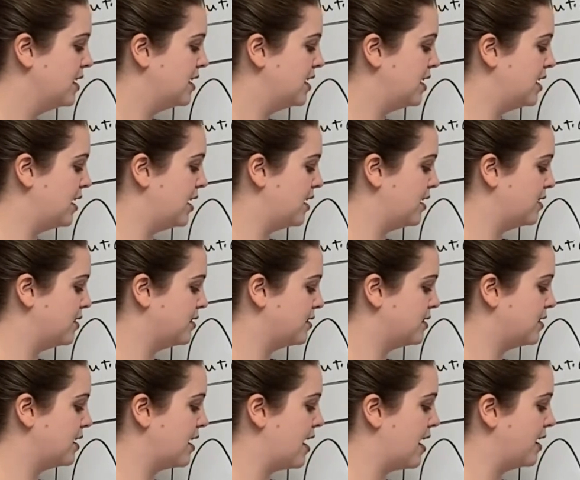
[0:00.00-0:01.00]
is
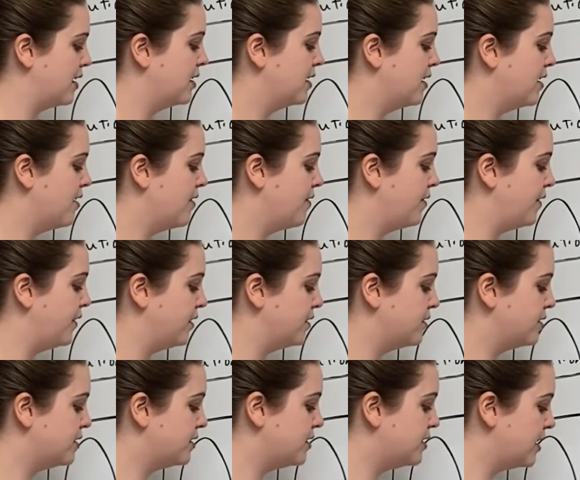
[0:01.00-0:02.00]
that the
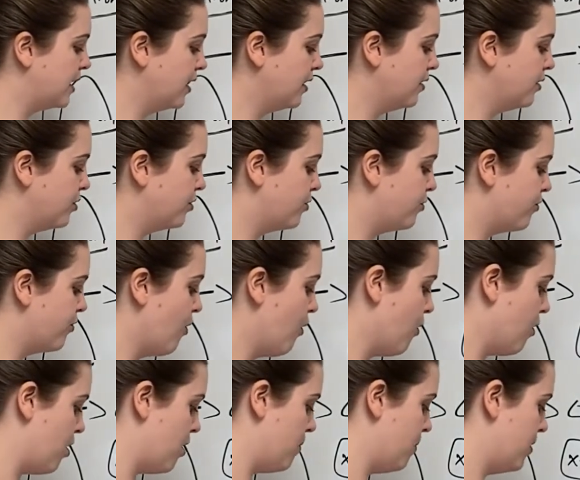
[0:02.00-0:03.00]
standard
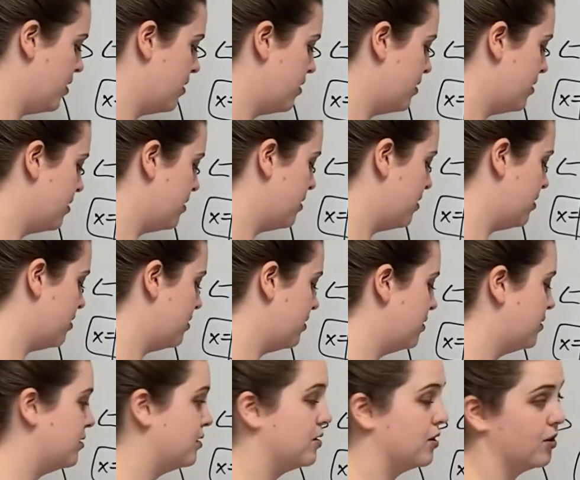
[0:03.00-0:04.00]
form
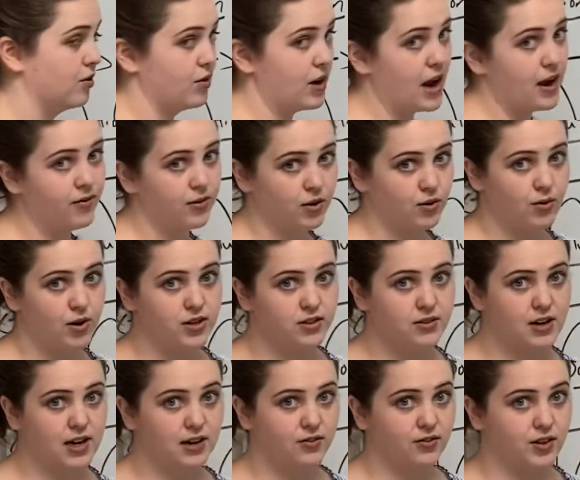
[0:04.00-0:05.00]
to graph a
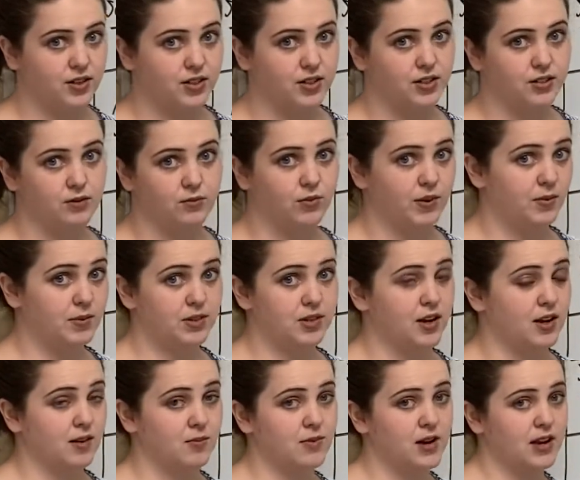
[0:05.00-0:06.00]
quadratic function, we've been
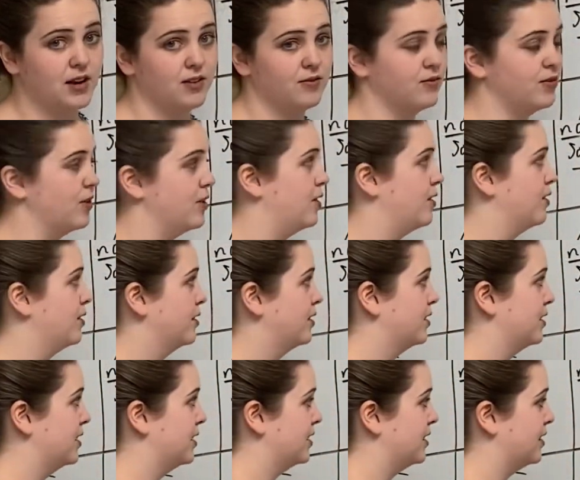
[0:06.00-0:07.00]
talking about it for
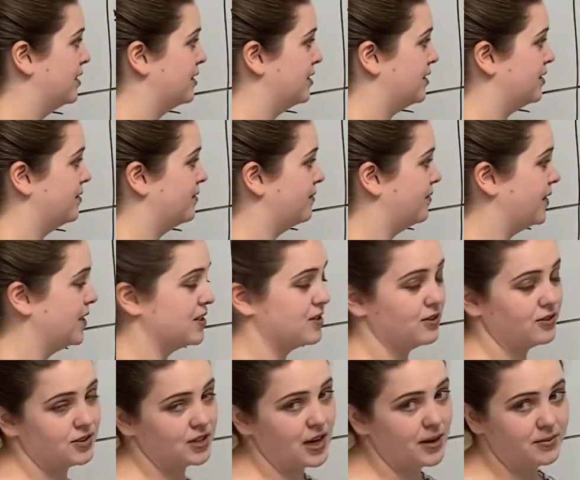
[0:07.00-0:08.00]
this whole
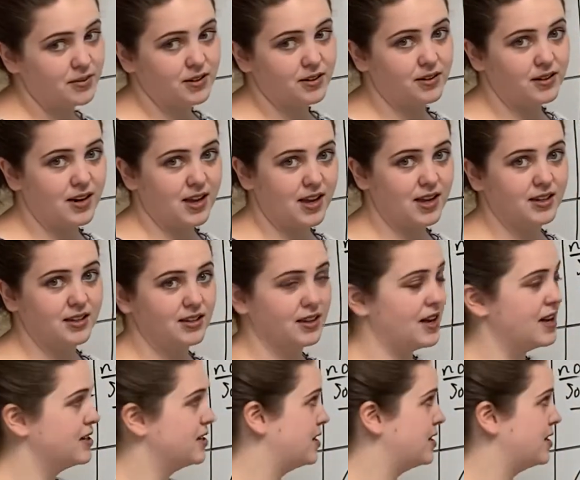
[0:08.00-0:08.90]
chapter and the last